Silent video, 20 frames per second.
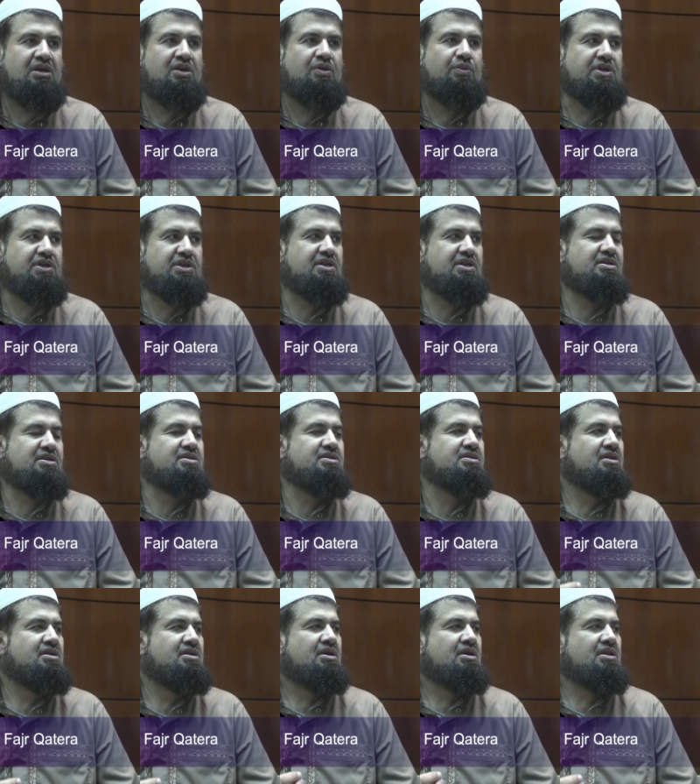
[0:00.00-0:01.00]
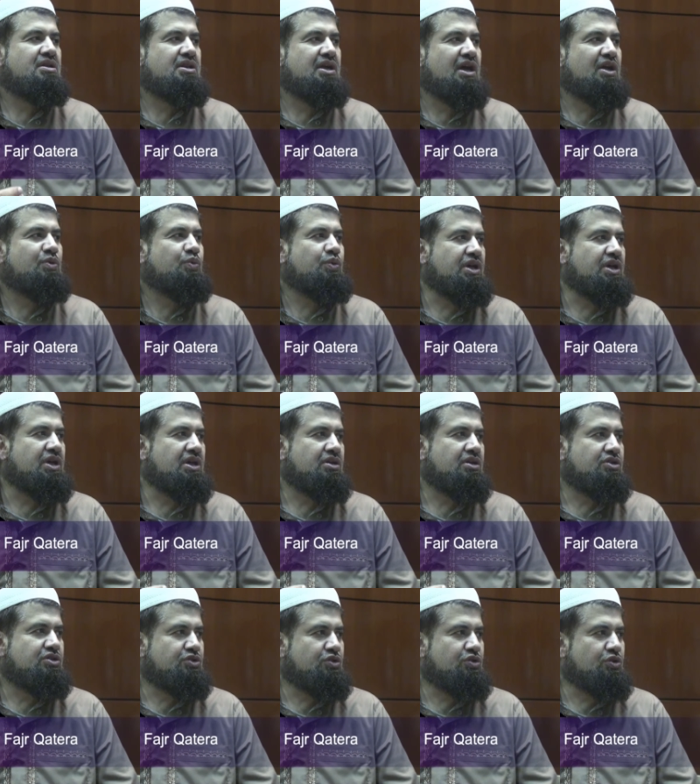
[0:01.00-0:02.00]
which is that we
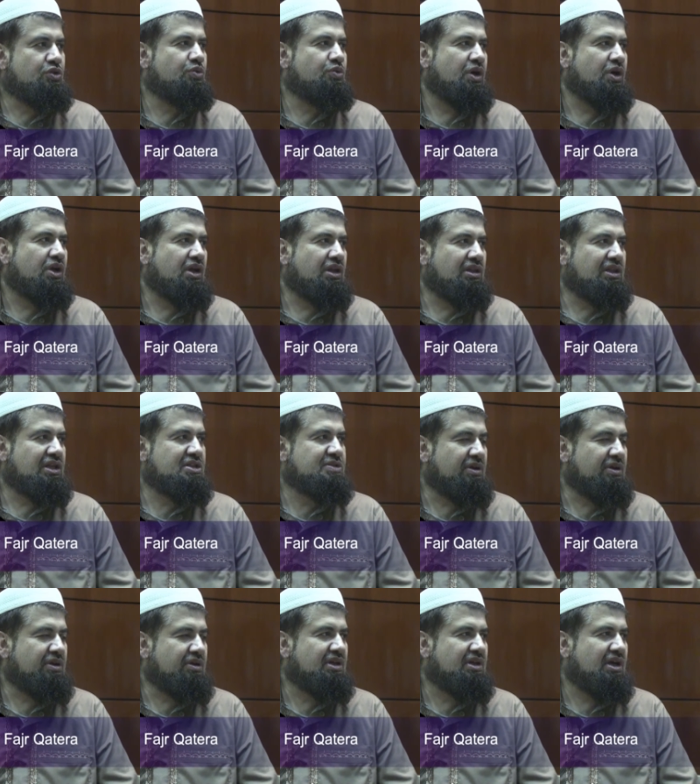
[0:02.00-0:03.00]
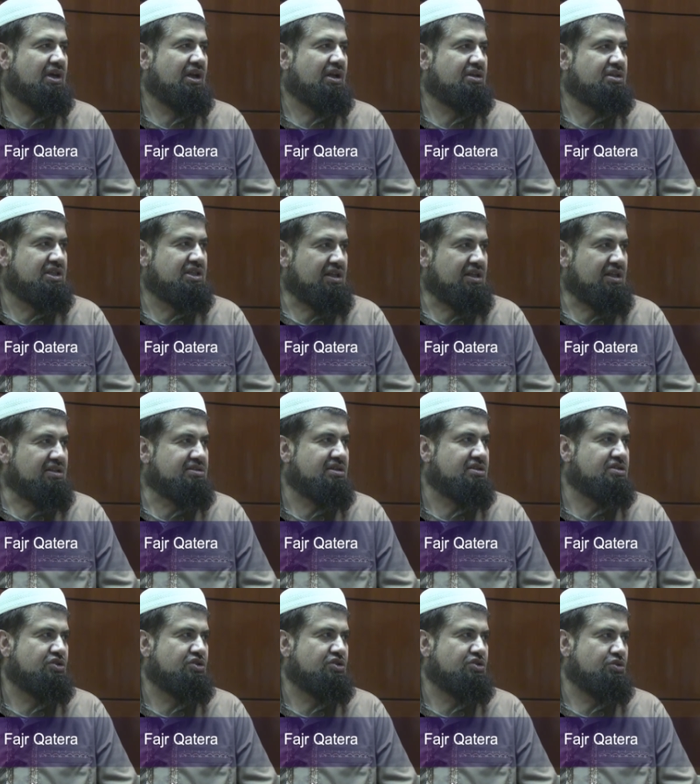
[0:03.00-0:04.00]
do what Allah subhanahu wa ta'ala tells us
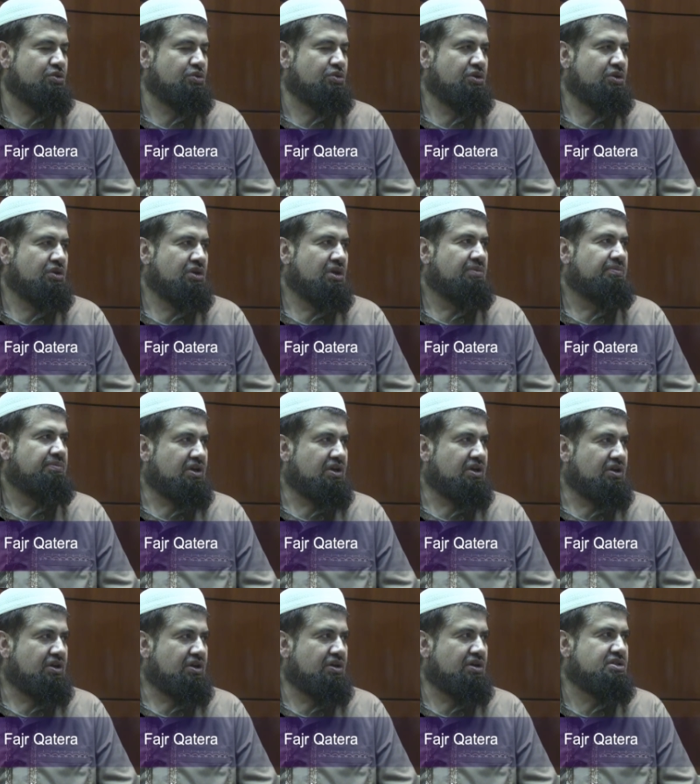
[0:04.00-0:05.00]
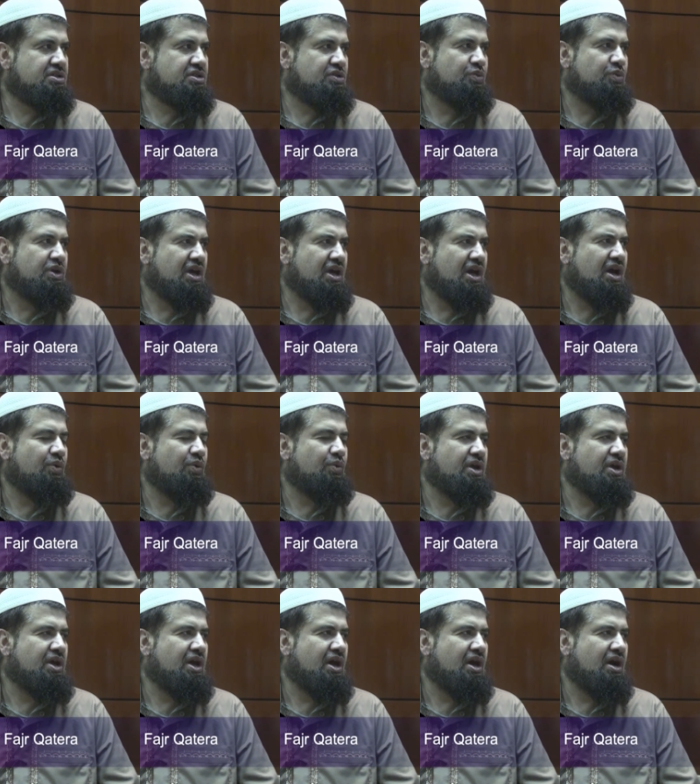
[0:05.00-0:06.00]
to do because we are,
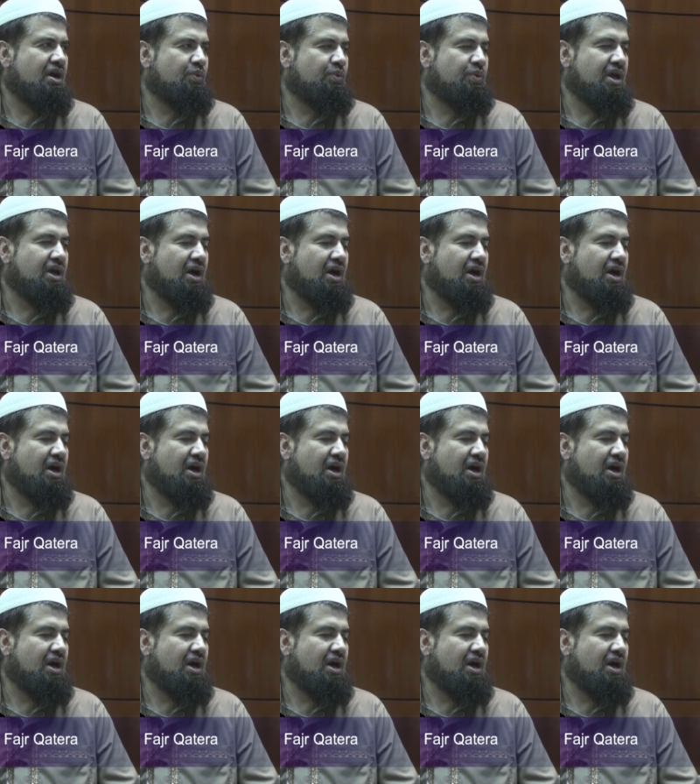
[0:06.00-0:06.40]
we, are, we